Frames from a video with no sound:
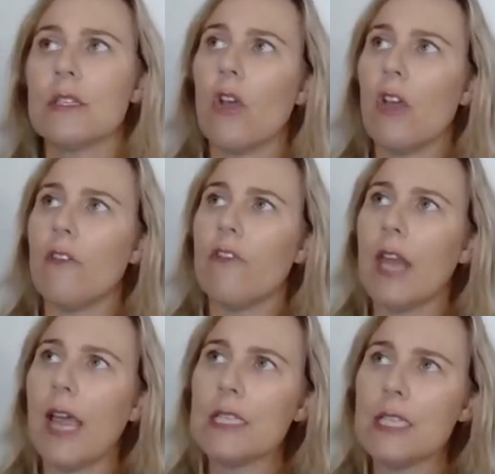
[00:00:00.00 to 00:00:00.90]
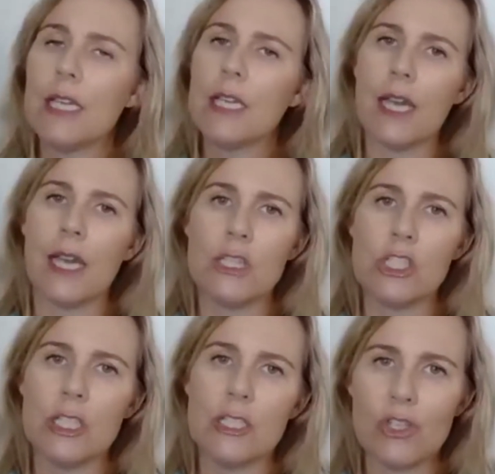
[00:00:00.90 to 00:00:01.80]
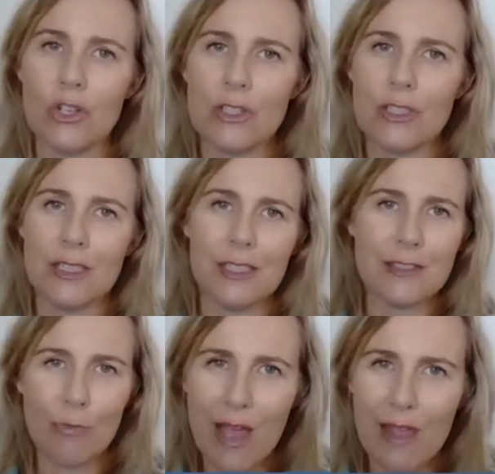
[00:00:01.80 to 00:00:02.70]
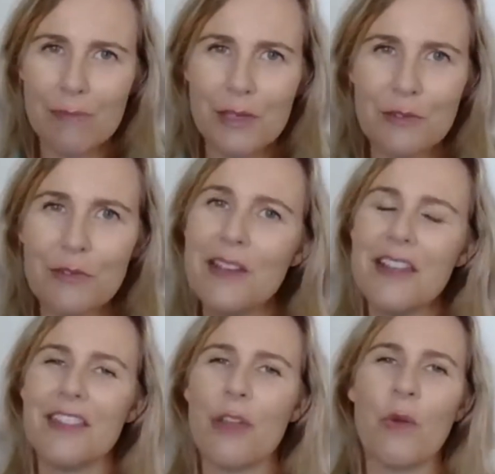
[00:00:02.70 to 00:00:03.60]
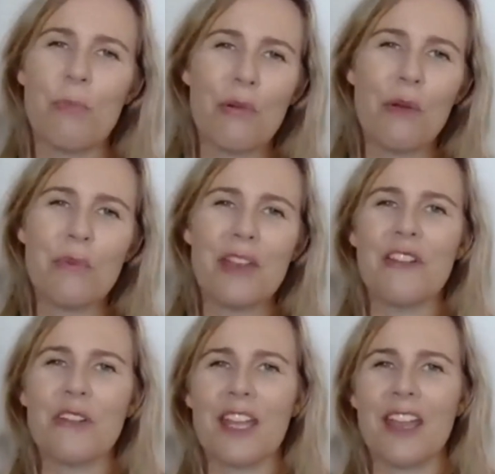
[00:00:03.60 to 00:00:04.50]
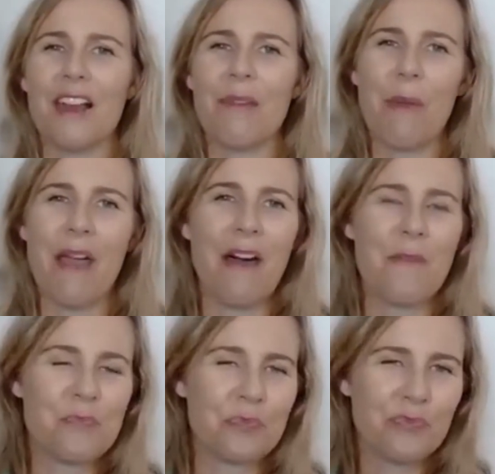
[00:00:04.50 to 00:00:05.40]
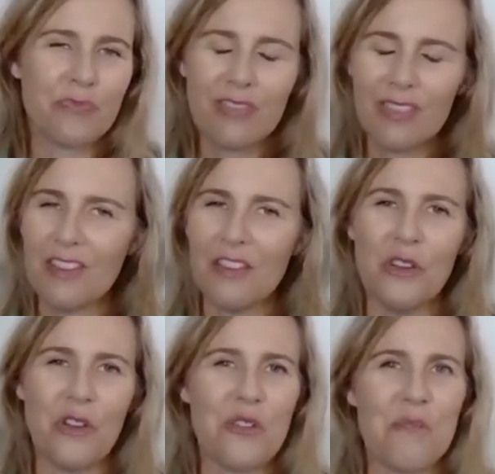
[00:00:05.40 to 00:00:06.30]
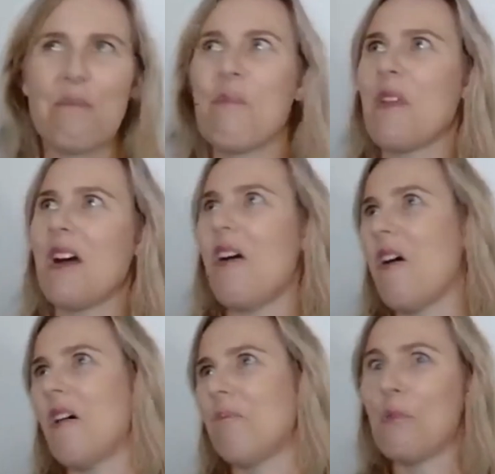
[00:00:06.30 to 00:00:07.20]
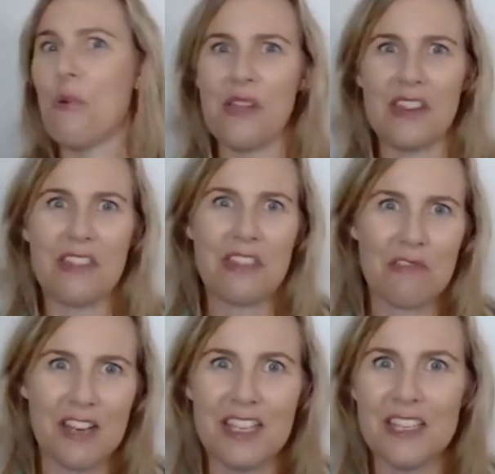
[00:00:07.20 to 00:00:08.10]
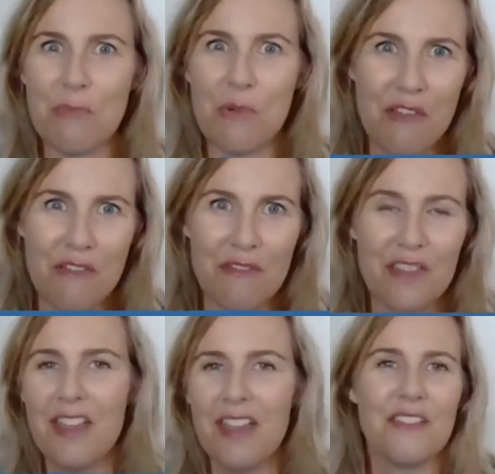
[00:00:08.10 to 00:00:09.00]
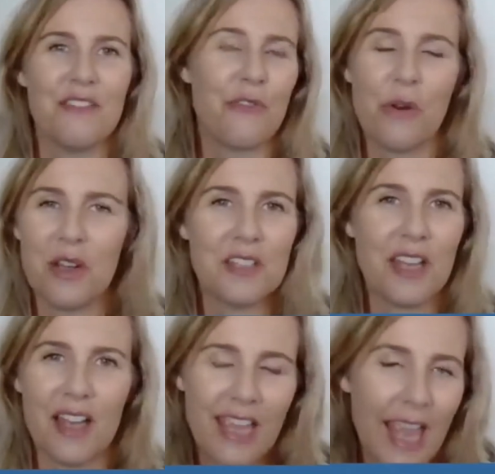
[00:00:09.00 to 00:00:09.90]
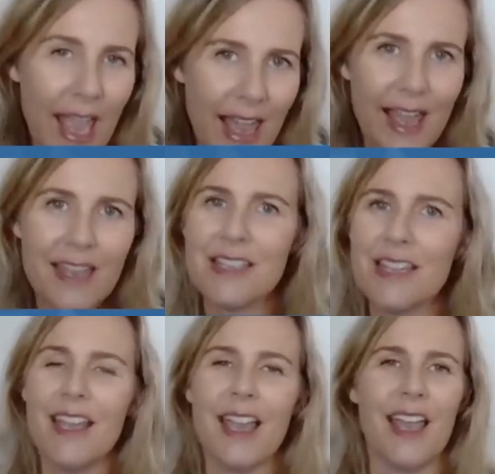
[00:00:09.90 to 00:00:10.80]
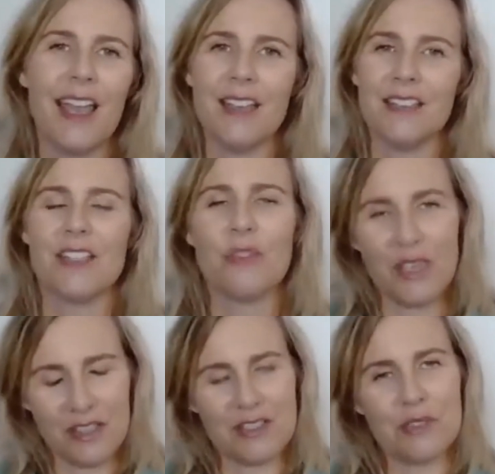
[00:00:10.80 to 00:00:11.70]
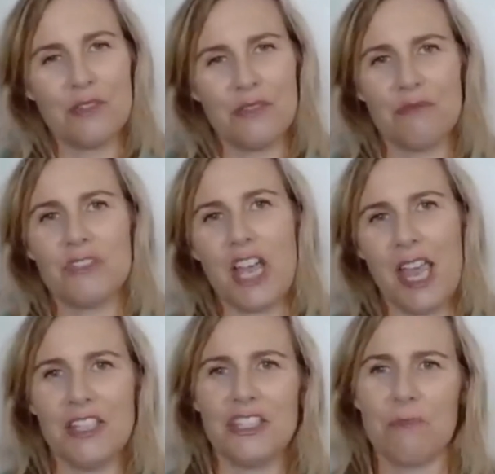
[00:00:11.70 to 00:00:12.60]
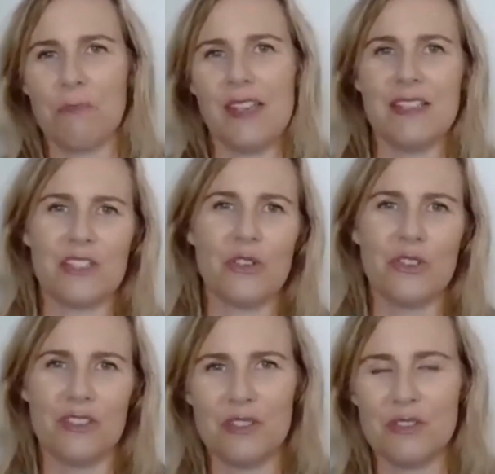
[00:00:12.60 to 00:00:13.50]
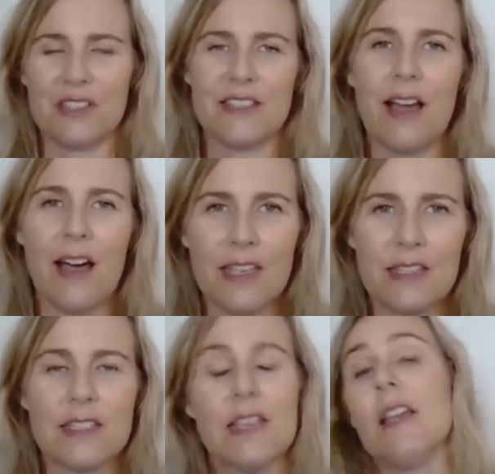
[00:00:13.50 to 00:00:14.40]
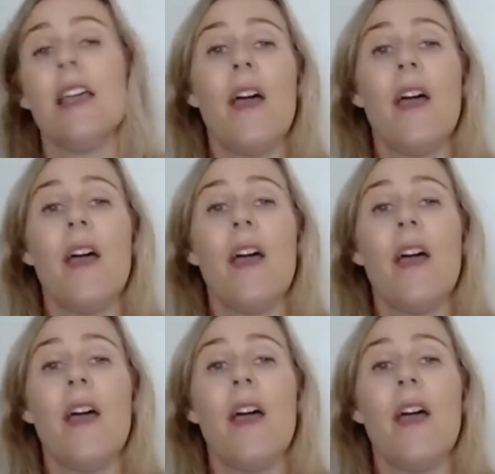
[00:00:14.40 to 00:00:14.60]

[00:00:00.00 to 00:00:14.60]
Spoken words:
So if an 18 kg dog needs 1 ml, then we're probably looking at about 0.3 to point for a cat, and we can sort of change it based on sort of size.